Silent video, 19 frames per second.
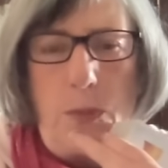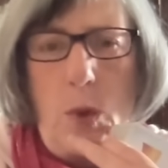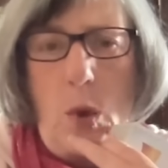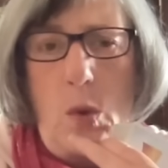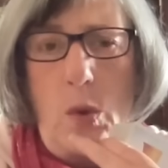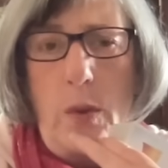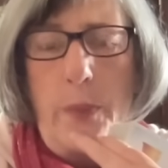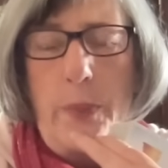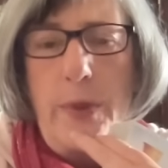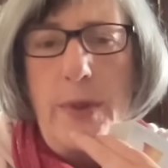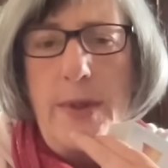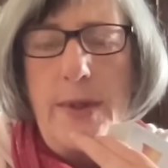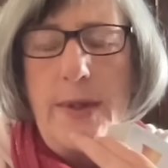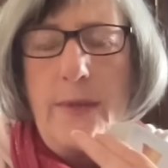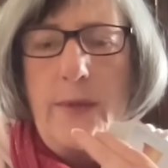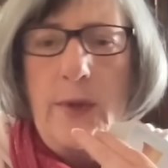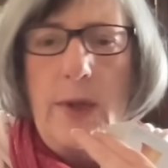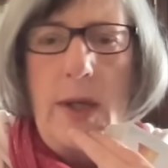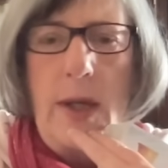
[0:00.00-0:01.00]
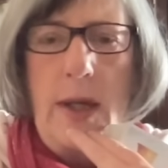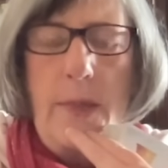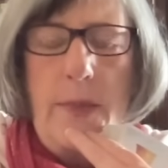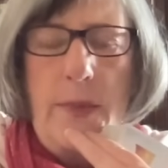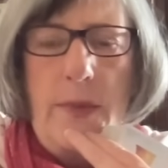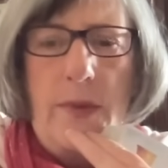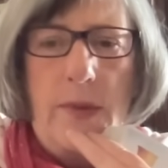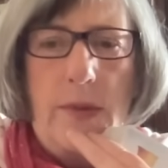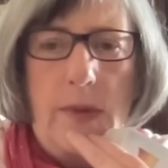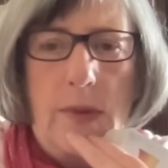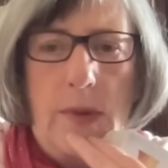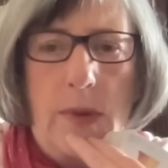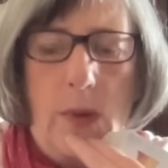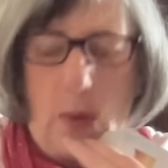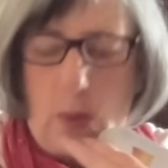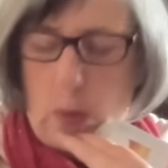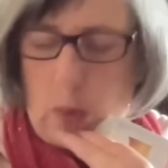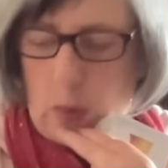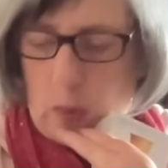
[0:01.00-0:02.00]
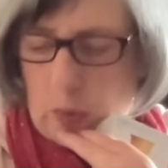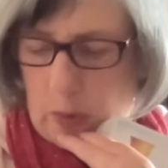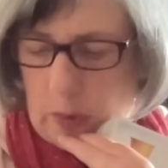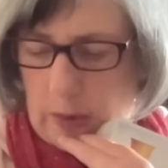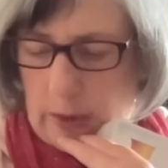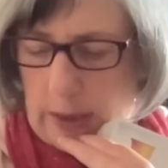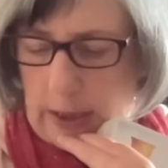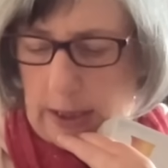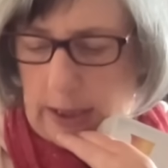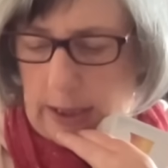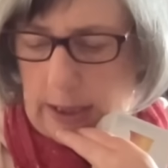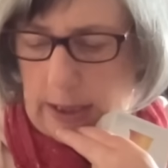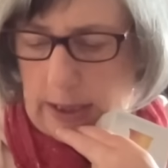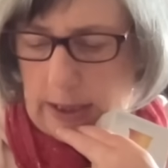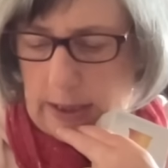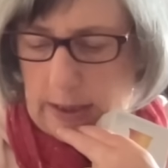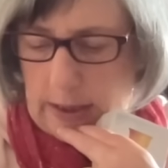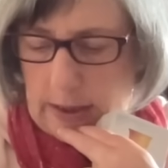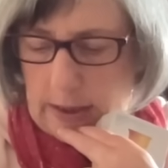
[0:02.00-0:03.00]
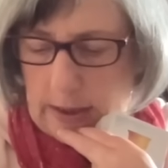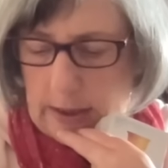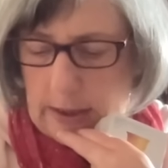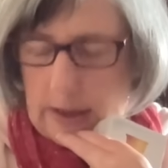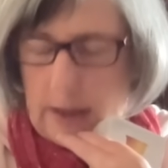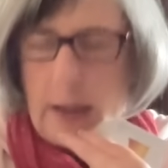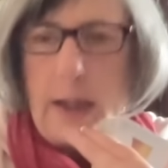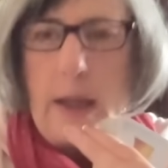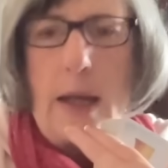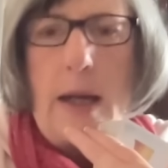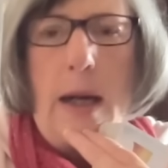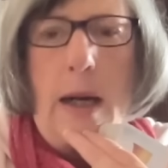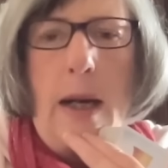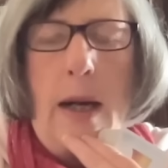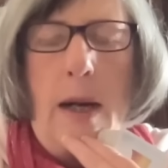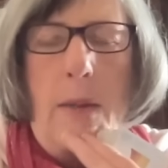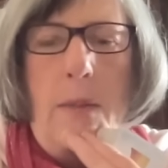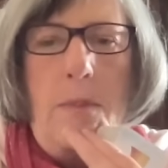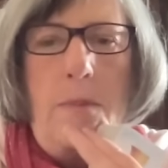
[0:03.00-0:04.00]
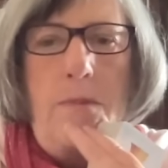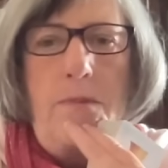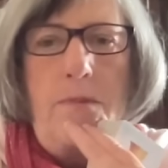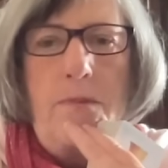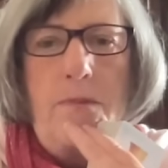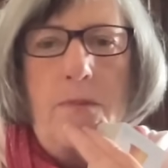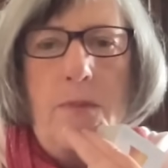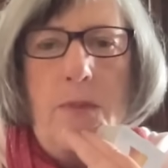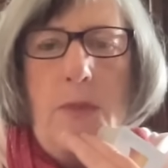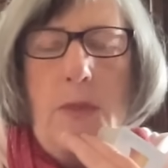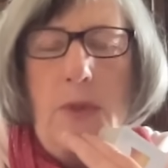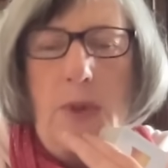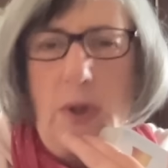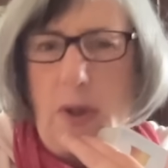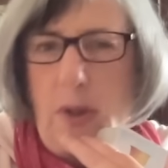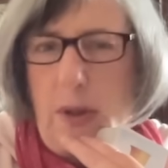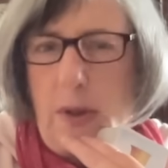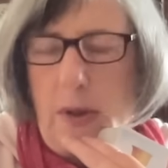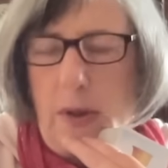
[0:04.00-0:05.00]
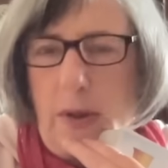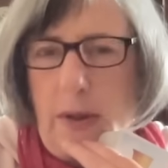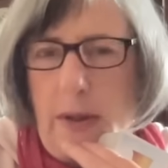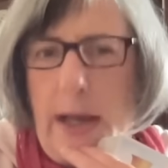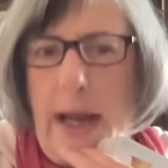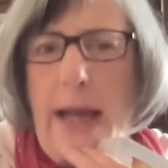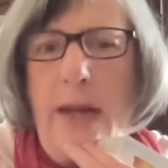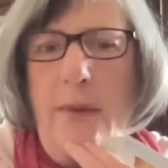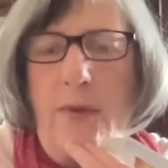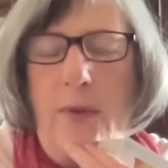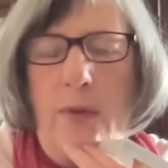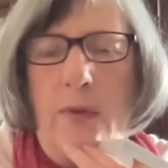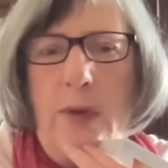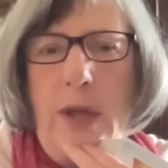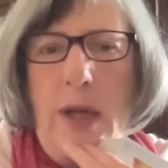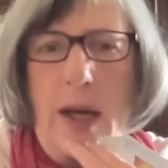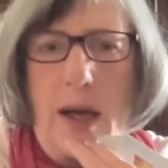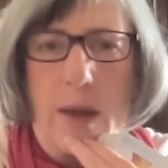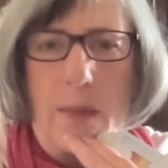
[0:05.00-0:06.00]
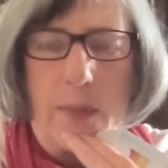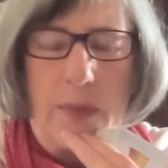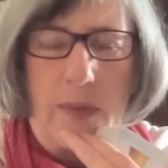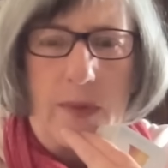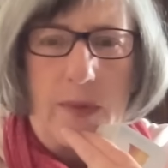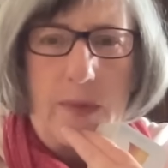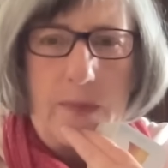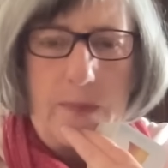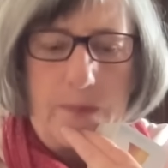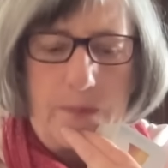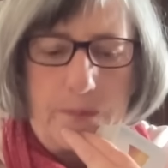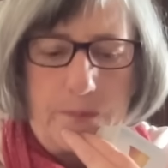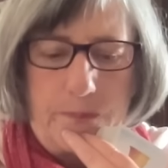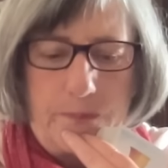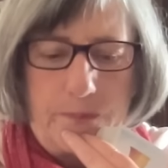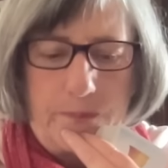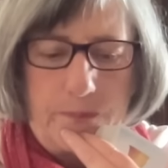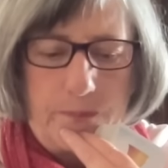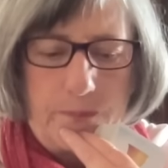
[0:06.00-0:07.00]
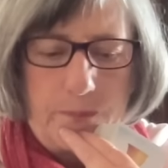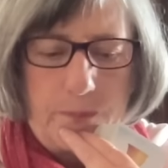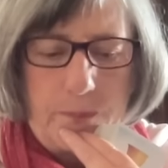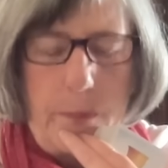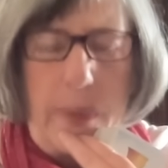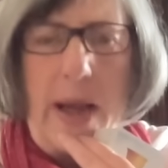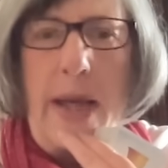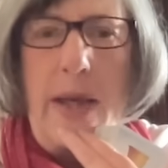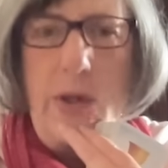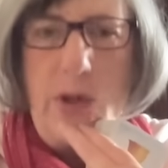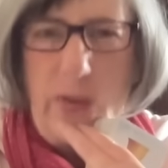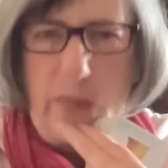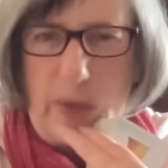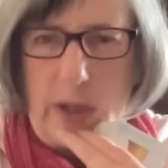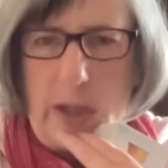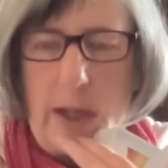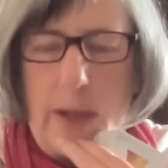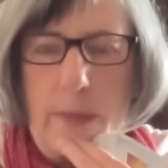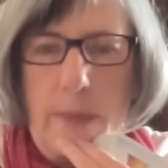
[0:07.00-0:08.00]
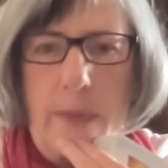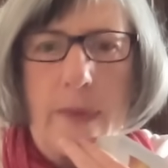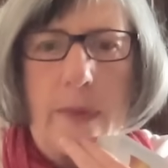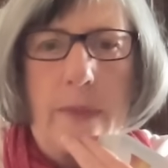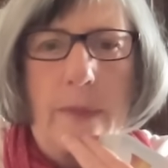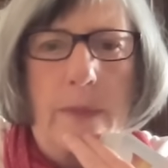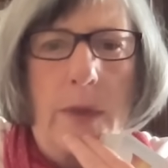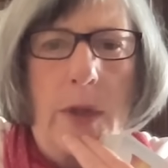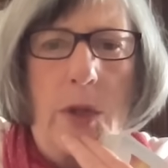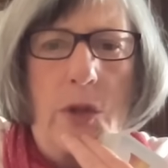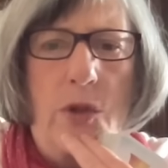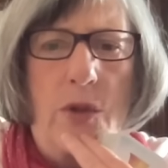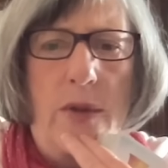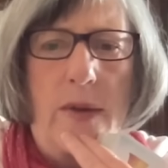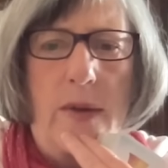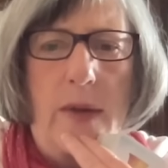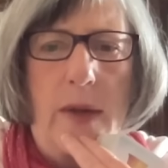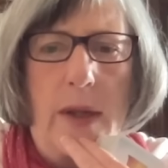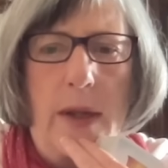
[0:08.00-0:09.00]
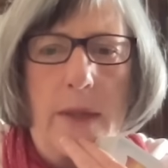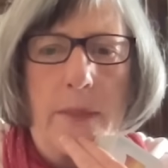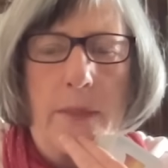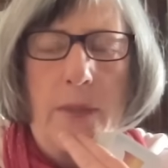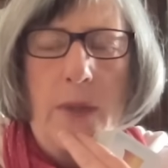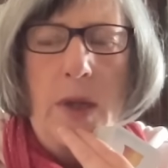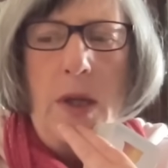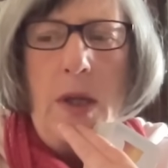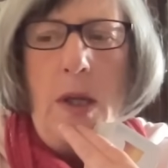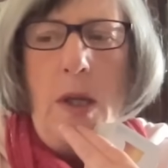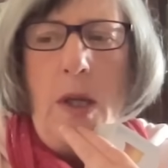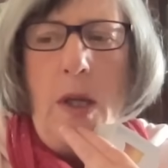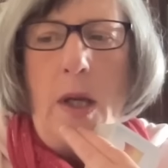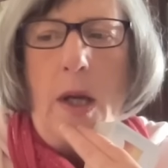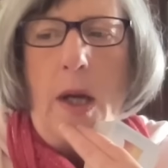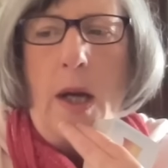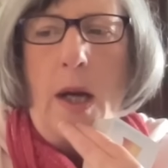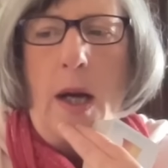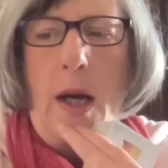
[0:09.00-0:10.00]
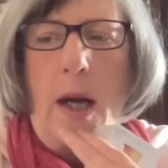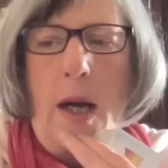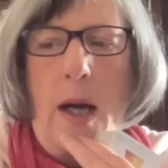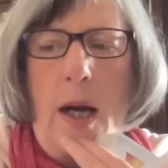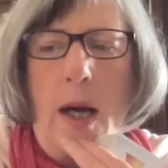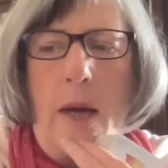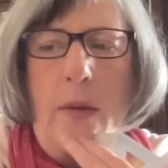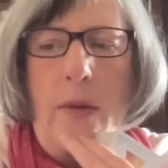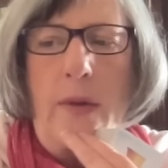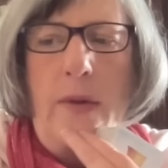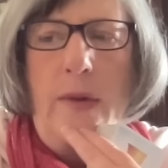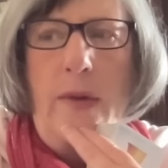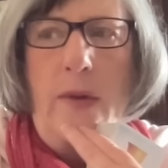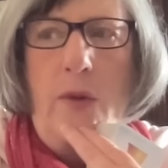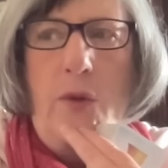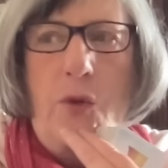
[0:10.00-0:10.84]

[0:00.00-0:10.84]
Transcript: or the Prince of Cups, or the um, Knave of Cups, Page of Cups, I should say. Uh, this is